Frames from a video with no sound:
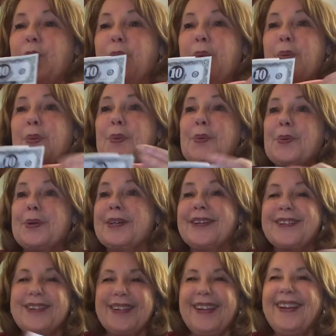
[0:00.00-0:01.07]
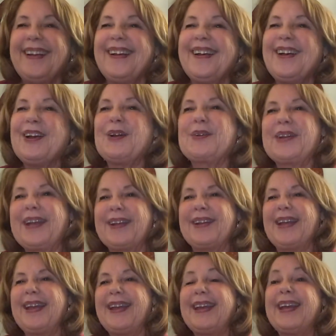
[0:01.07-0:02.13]
Ooh.
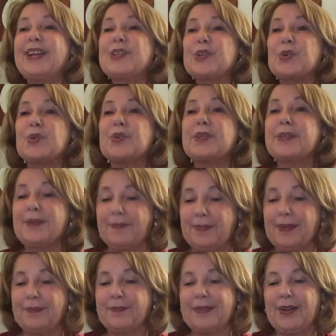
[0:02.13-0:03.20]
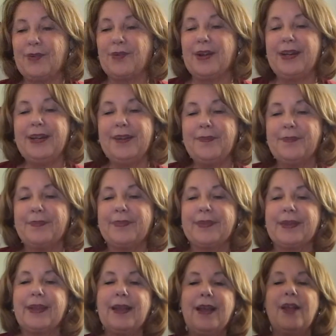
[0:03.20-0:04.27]
Okay, answers. Ready?
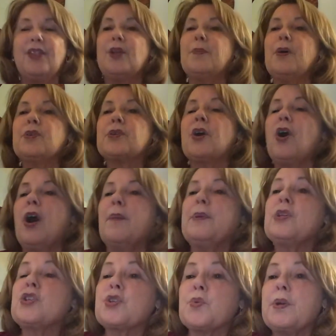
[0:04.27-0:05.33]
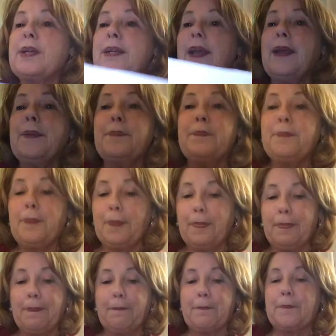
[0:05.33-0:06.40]
The most common street name
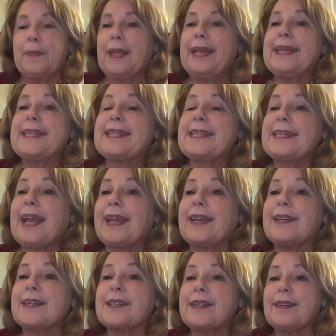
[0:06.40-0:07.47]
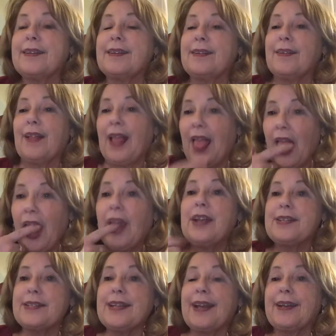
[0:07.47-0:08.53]
is Second.
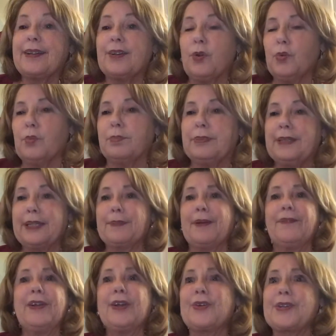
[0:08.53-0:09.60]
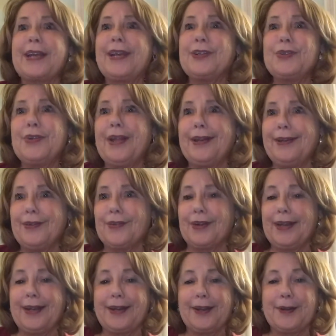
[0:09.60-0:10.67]
Second. Oh, look, my fingers can't do that
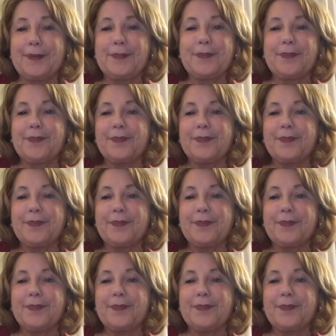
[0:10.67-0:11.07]
either, can I?